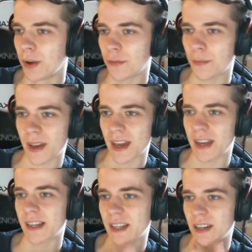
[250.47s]
buff
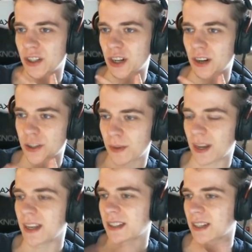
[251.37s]
mechanics and the charge
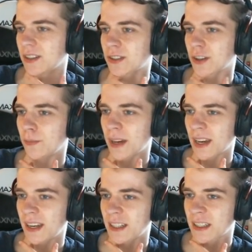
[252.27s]
mechanics and the top
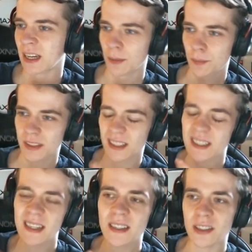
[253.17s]
mechanics, but the
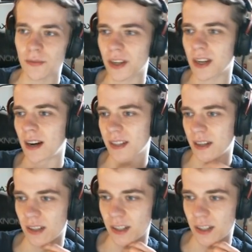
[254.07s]
stats of the card are a